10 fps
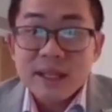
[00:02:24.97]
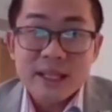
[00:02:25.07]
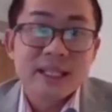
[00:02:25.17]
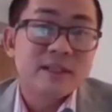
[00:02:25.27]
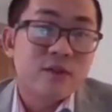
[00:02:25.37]

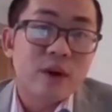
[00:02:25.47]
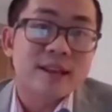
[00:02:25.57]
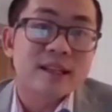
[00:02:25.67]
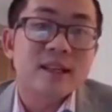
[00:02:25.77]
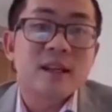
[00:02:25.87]
is
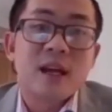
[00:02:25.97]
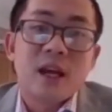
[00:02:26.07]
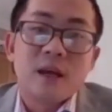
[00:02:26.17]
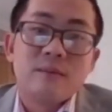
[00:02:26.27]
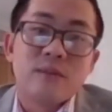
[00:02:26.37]
forgetting,
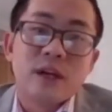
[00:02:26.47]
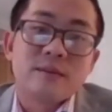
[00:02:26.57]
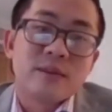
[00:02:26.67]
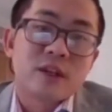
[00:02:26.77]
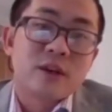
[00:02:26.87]

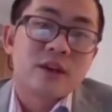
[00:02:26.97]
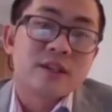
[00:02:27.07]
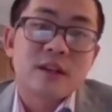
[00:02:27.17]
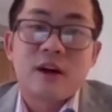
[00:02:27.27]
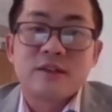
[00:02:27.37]
but
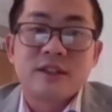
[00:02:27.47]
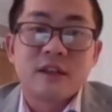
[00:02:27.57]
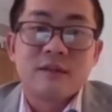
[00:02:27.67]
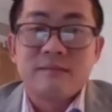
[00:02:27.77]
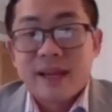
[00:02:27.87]
because of
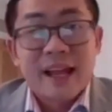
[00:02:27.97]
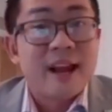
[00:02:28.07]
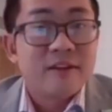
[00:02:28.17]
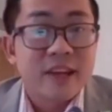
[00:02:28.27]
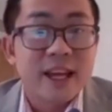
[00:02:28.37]
the
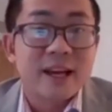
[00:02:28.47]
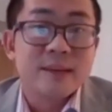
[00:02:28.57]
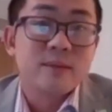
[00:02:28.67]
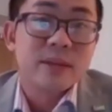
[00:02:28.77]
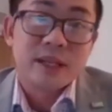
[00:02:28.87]
healthcare
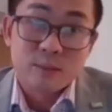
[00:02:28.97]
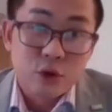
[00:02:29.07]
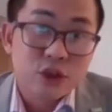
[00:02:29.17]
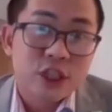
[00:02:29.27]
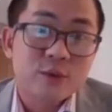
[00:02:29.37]
in
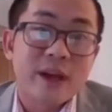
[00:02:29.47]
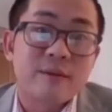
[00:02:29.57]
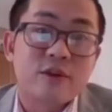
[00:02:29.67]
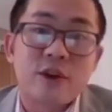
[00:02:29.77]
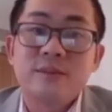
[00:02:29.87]
Mauritius, where
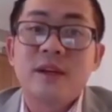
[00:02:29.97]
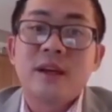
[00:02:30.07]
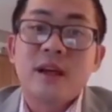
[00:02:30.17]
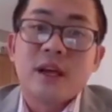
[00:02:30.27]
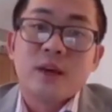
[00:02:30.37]
I'm from,
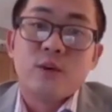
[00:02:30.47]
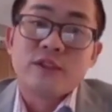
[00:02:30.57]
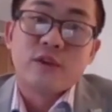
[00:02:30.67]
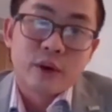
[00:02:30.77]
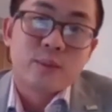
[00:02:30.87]
was
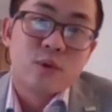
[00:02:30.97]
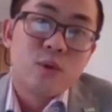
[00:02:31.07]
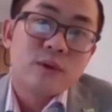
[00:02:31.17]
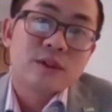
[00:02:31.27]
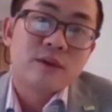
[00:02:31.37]
very
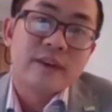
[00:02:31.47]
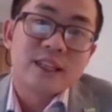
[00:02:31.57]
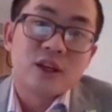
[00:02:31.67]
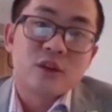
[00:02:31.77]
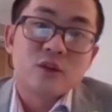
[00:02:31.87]
poor. So they
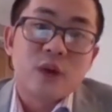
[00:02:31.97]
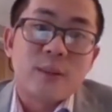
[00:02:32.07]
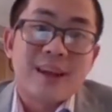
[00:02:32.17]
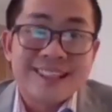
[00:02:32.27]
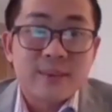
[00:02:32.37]
didn't know
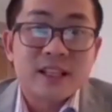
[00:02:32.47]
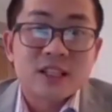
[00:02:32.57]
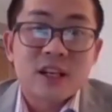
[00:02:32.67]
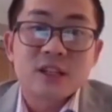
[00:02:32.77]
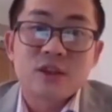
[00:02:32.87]
about
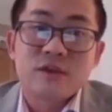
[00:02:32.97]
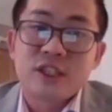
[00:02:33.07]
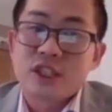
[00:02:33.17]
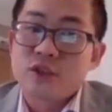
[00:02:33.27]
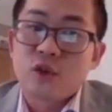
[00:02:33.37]
dementia. So they
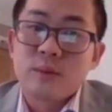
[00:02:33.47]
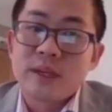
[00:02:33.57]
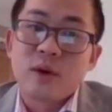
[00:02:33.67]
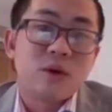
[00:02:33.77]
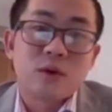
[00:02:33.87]
just told
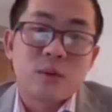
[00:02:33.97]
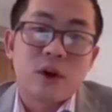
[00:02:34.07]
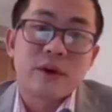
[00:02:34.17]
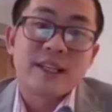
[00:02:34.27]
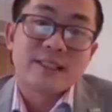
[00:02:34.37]
me, oh, don't
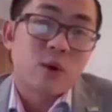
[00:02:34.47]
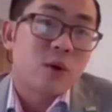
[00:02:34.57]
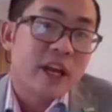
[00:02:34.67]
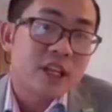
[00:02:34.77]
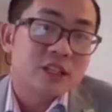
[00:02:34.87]
worry, it's
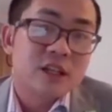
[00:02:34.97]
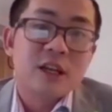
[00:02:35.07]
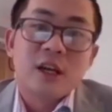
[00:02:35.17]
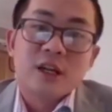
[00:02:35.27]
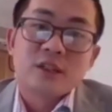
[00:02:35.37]
old age.
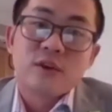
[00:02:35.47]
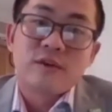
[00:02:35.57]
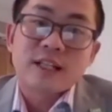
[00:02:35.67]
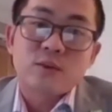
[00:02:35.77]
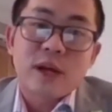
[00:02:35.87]
So
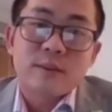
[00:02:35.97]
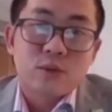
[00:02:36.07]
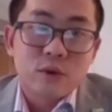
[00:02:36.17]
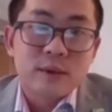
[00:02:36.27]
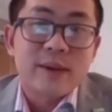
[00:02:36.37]
that's what
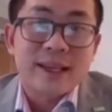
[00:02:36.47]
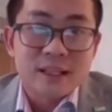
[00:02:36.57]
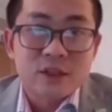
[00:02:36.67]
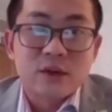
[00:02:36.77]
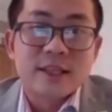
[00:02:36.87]
brought me my
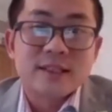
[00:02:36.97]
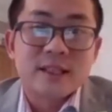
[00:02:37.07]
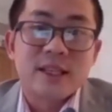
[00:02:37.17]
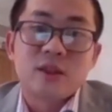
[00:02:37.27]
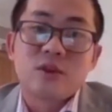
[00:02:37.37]
interest
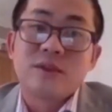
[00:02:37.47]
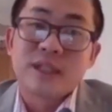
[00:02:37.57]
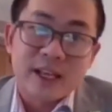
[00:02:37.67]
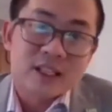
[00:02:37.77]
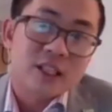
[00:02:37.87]
into
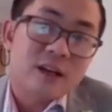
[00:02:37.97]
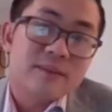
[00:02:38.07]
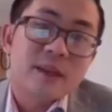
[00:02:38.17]
dementia.